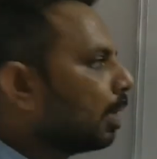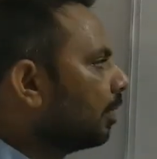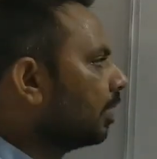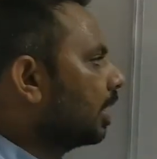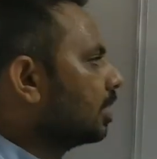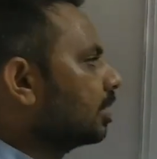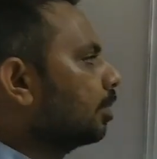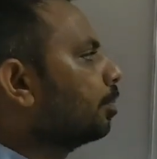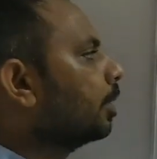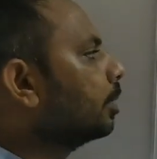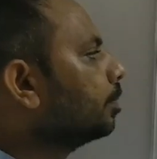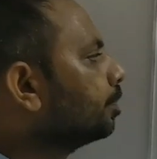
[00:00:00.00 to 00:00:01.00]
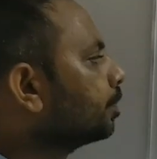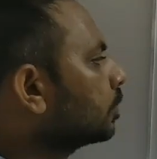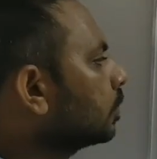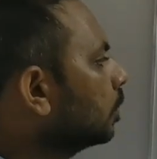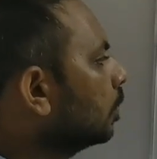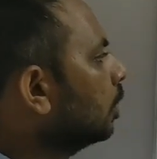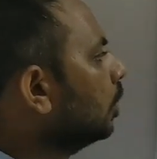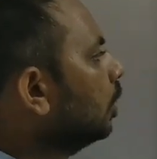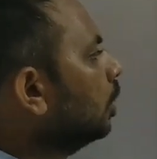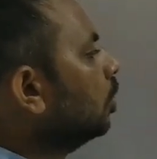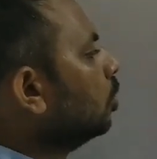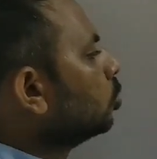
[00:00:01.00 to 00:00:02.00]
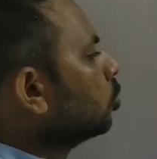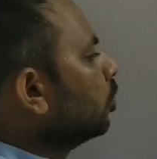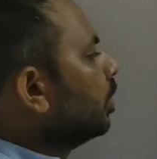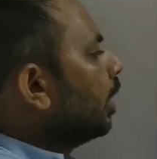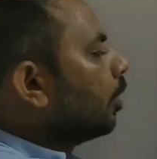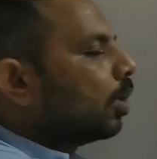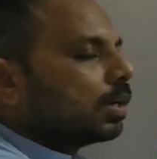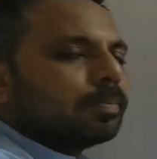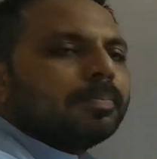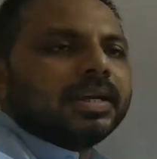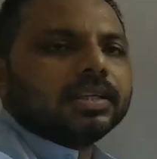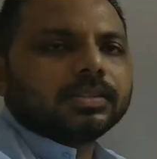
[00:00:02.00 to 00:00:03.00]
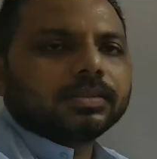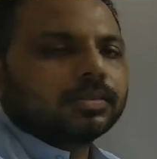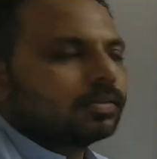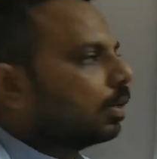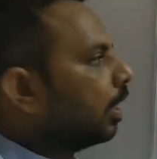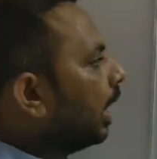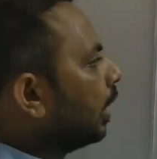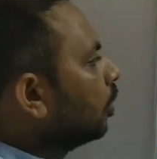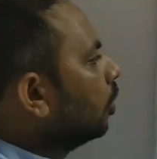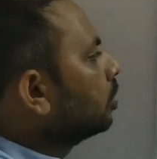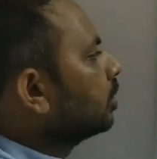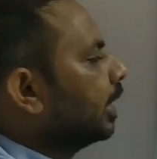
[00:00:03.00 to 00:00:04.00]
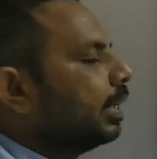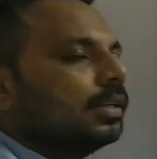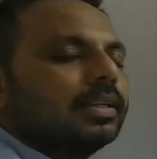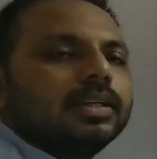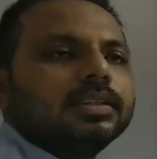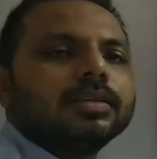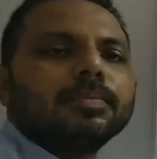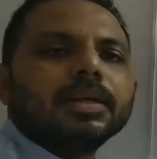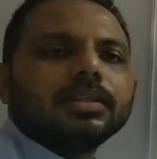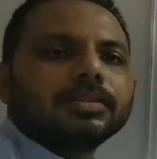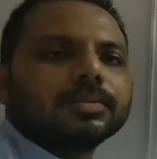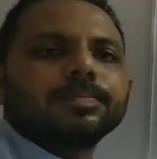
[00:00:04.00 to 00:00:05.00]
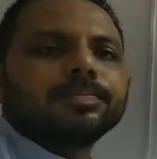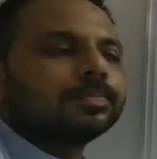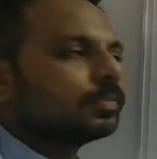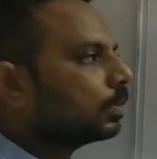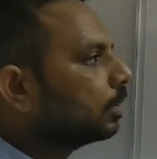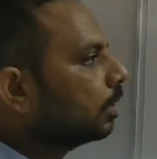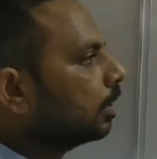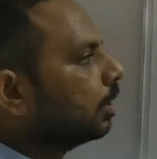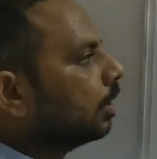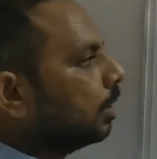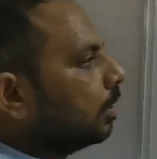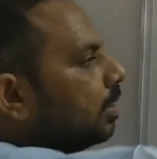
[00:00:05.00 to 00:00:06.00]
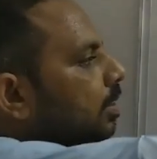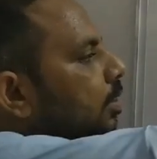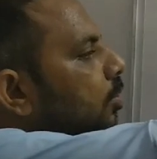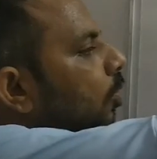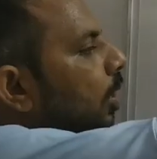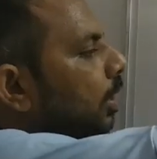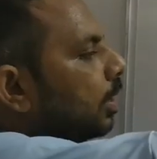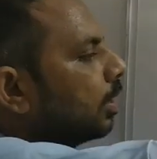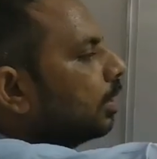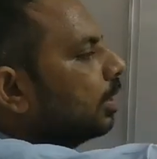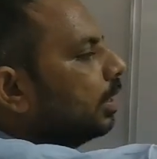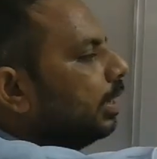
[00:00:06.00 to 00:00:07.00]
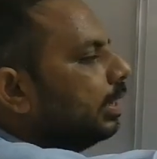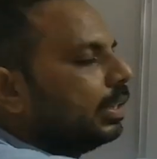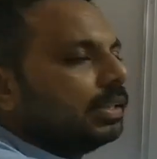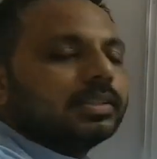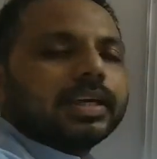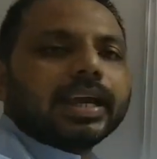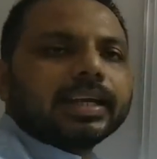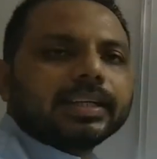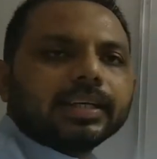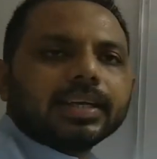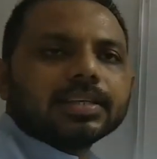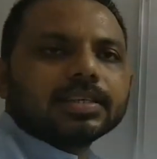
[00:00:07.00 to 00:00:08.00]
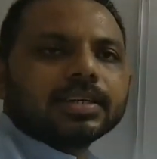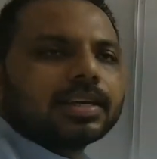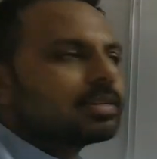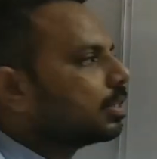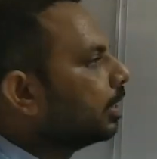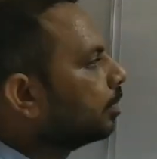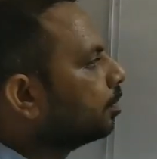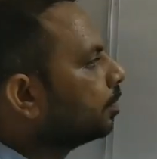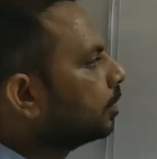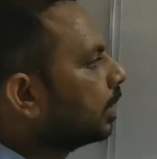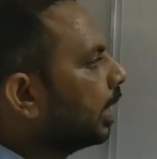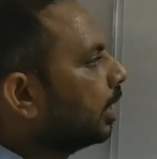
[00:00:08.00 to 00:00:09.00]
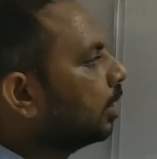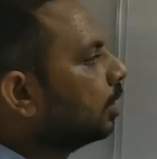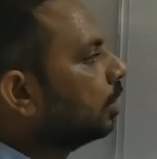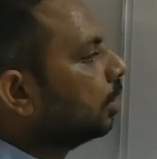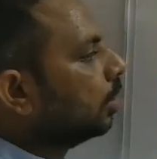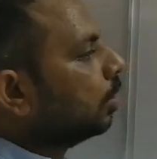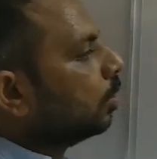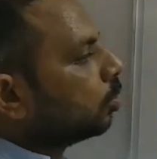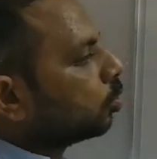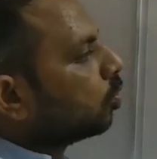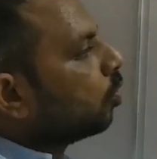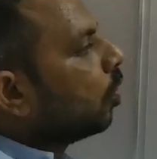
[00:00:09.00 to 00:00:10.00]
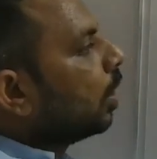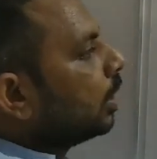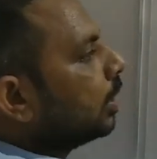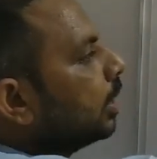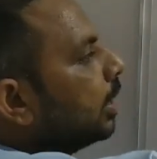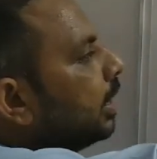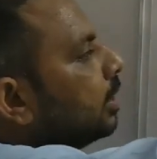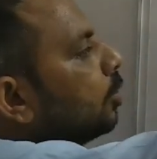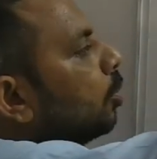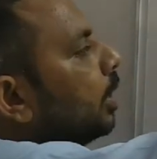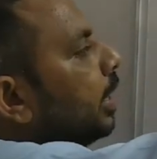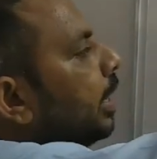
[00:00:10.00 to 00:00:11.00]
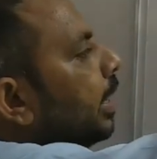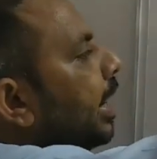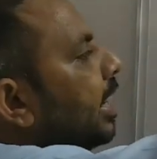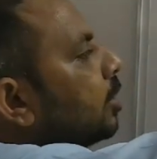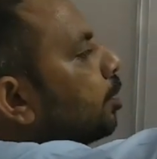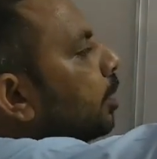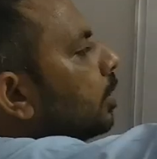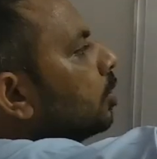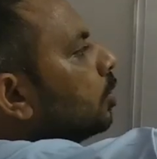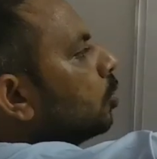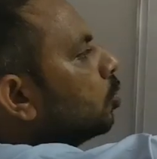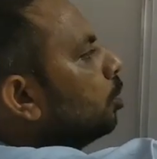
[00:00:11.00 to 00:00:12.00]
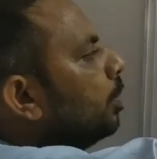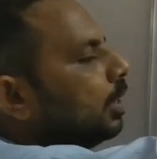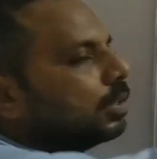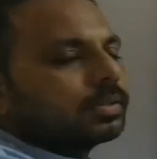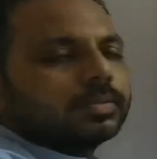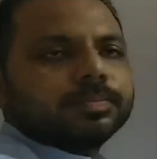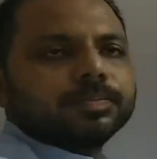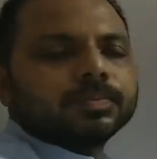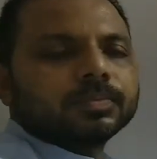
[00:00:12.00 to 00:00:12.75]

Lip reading: by one example. So we have got a base. Alkoxide is a base. This is water. It is acting as an acid, right? So water is donating H plus to base.